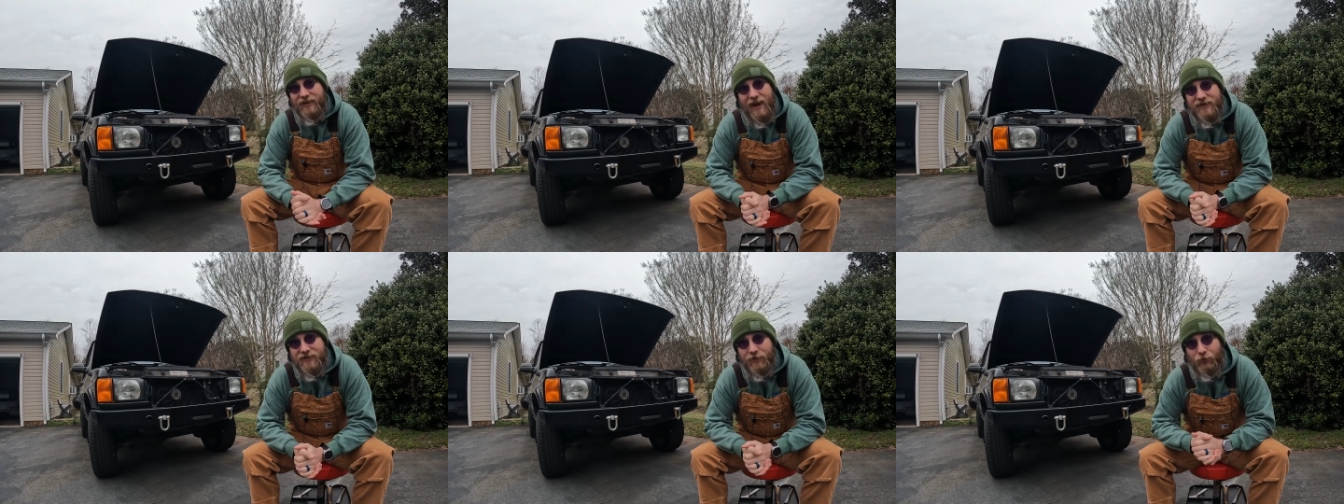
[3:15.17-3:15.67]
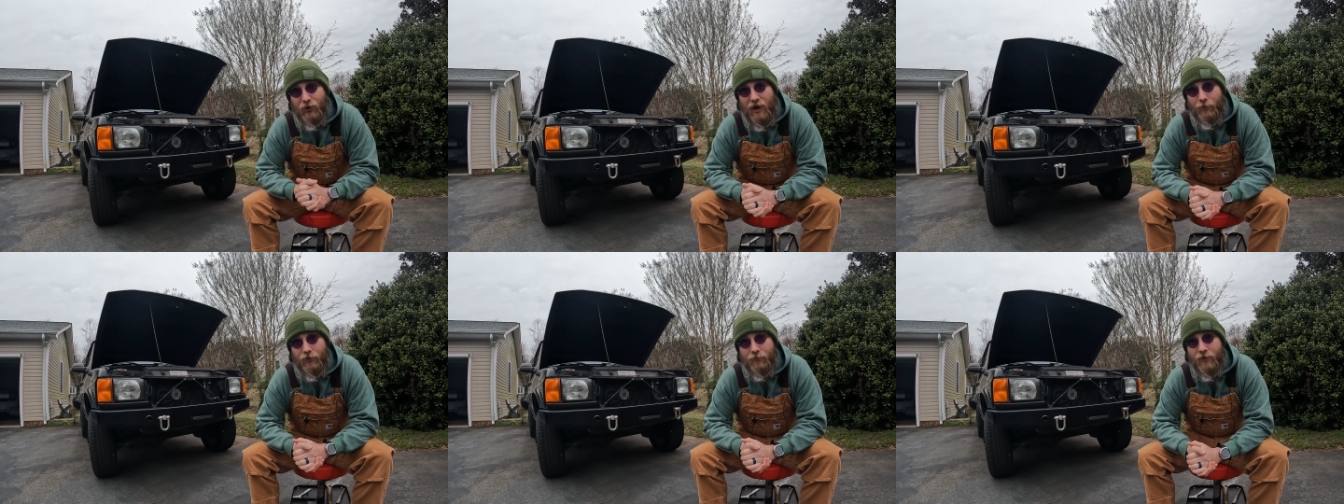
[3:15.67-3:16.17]
gasket
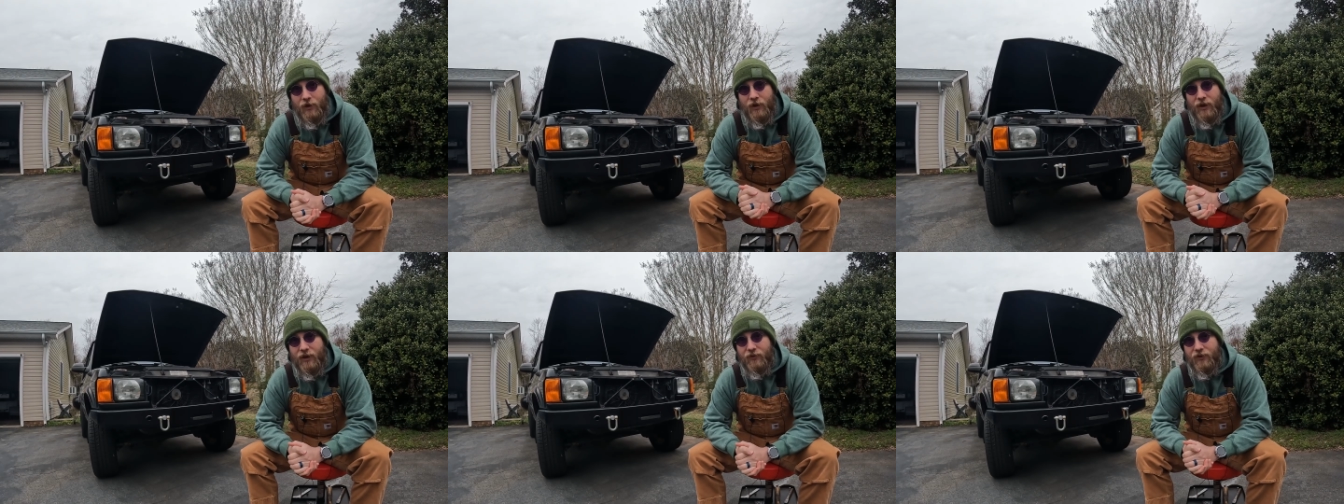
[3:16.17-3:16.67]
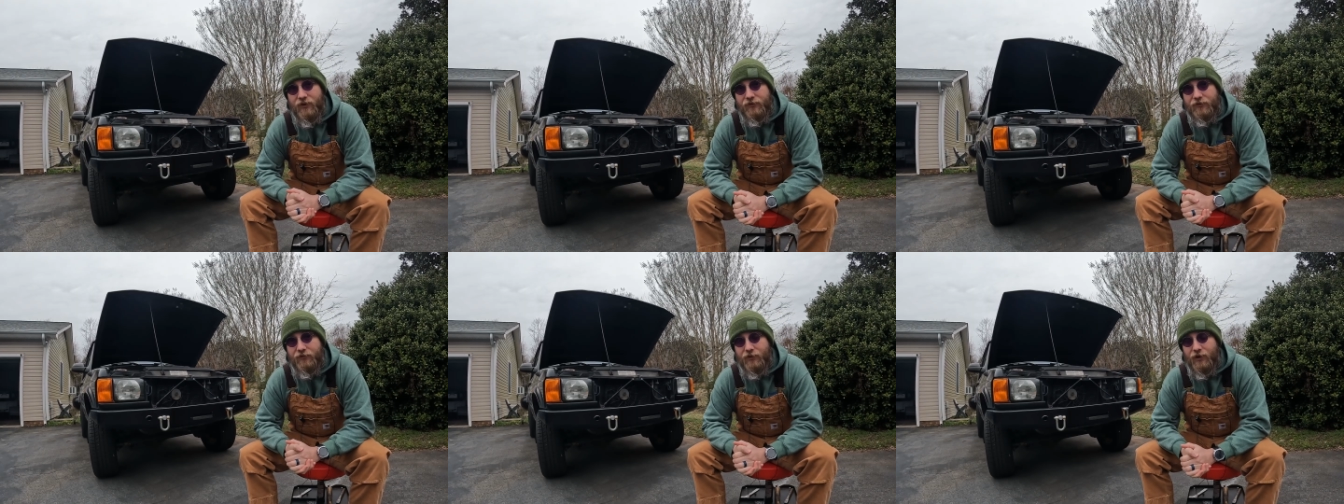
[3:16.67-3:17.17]
problem in
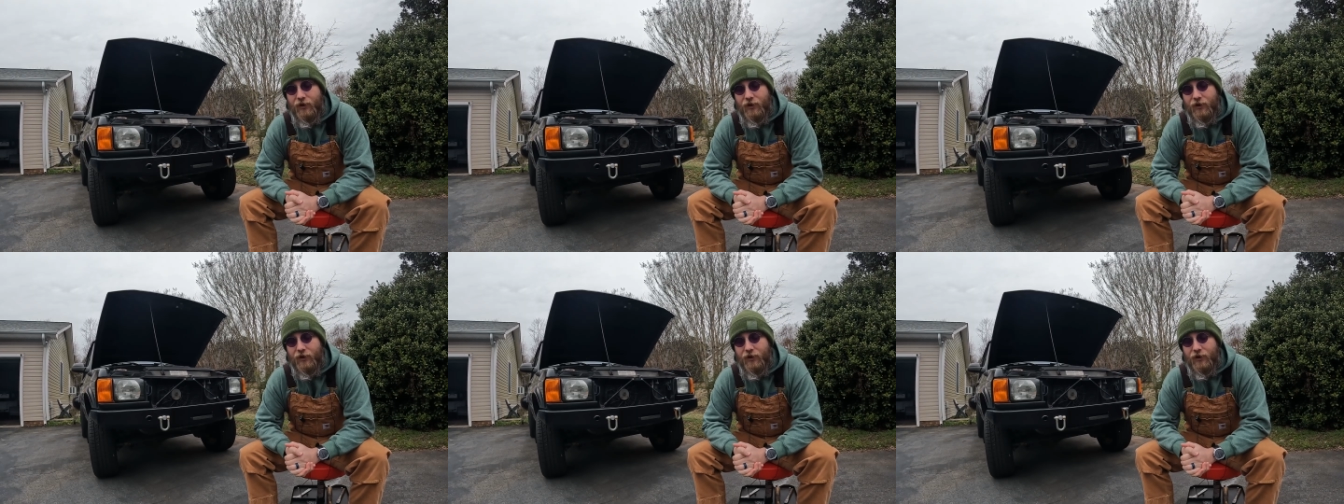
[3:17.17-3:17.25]
this.